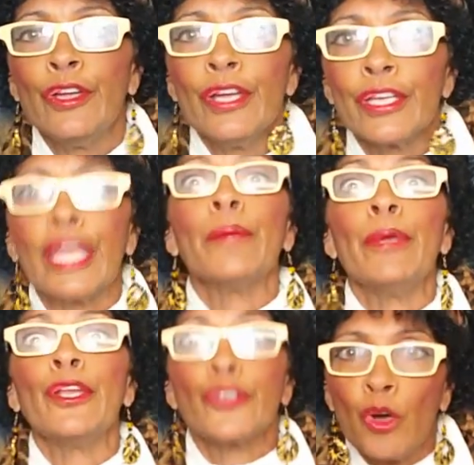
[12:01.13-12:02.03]
There have been
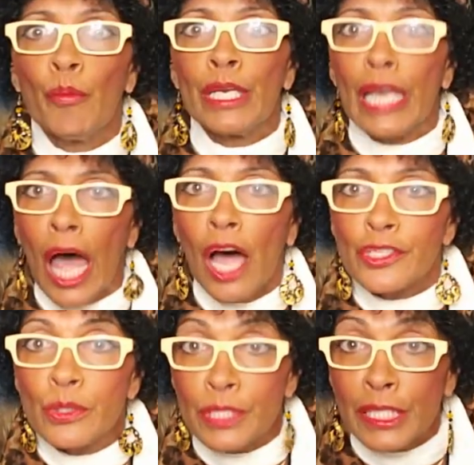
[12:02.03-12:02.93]
so many
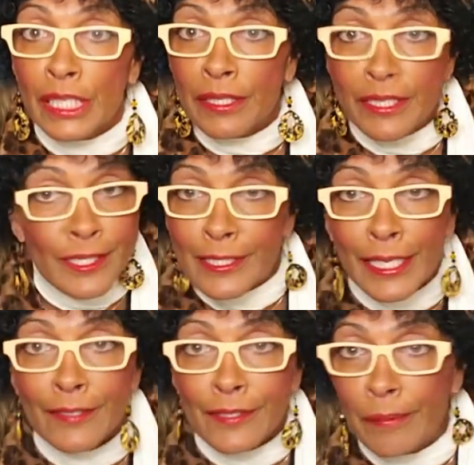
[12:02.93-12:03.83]
lawsuits
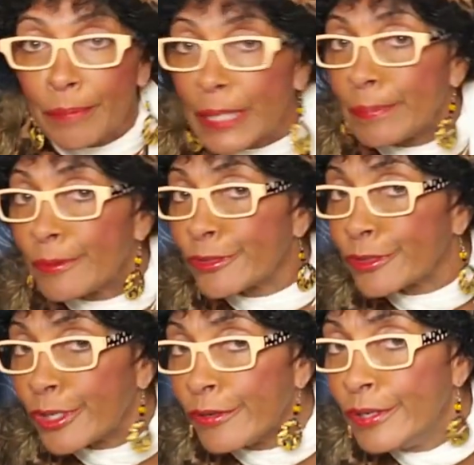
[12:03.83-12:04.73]
against them people's
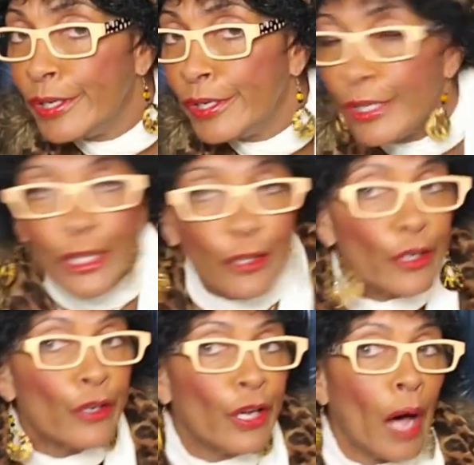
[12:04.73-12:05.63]
stuff.
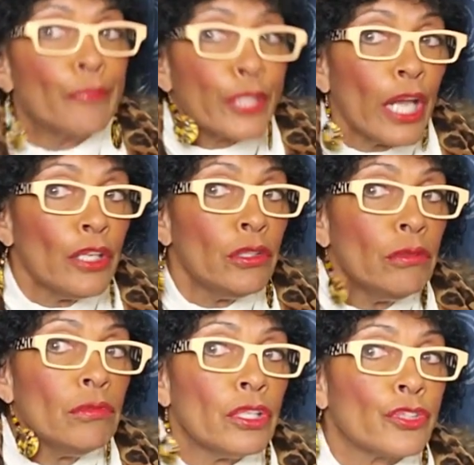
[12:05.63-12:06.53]
I'm telling you,
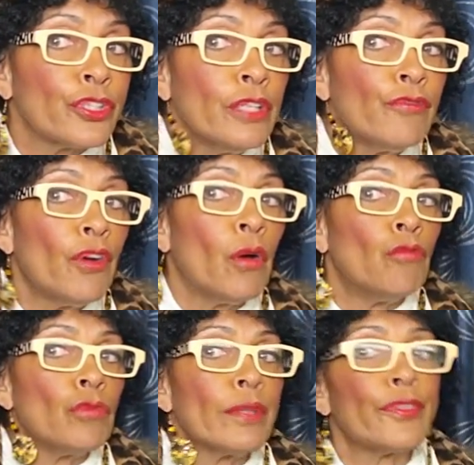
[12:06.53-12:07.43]
it's sinful.
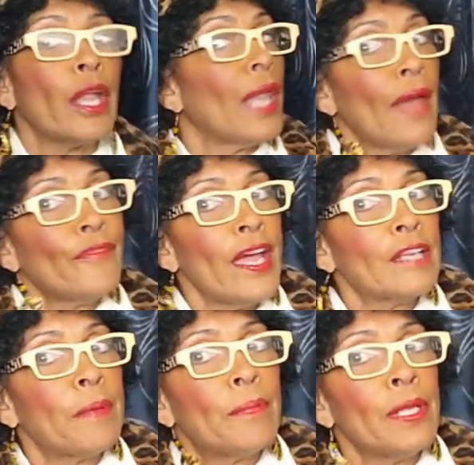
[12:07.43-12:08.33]
A lot of things
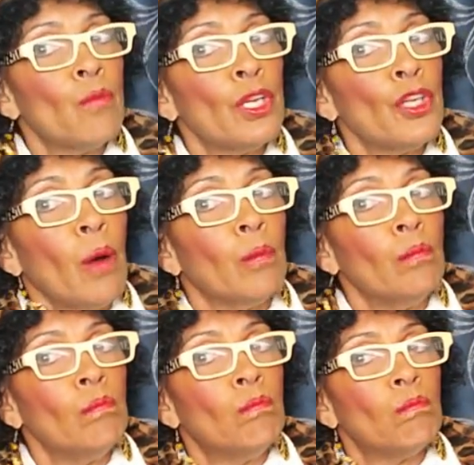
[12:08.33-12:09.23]
people didn't want to know.
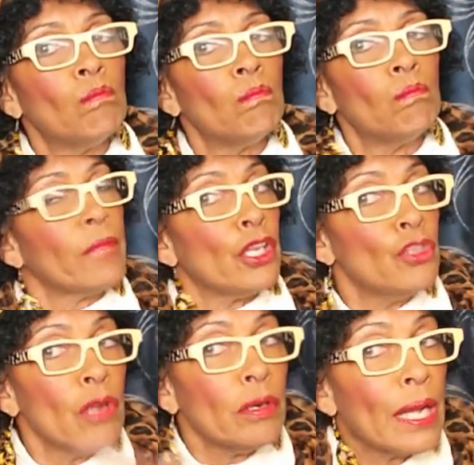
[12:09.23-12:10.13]
Now, you
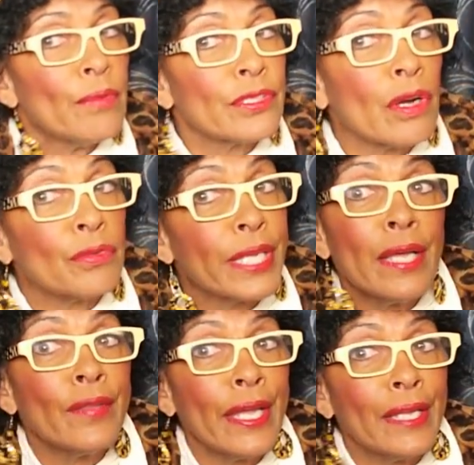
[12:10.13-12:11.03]
know they was going to tell
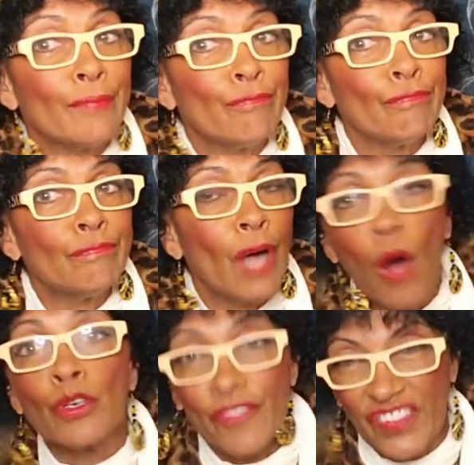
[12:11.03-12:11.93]
that
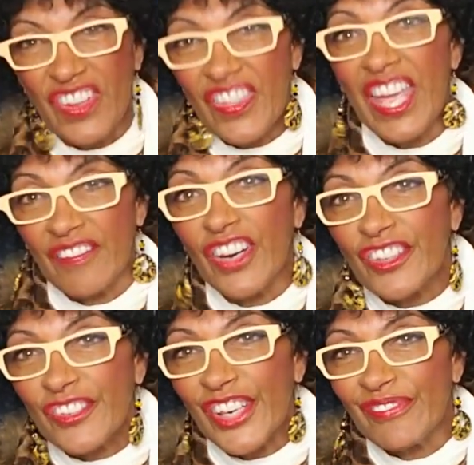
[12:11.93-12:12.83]
on the 50th
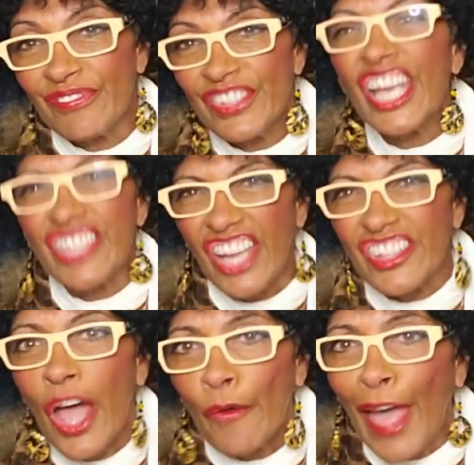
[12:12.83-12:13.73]
anniversary. And just
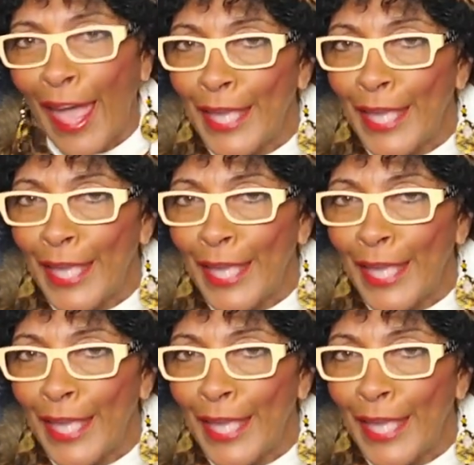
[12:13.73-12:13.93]
know that.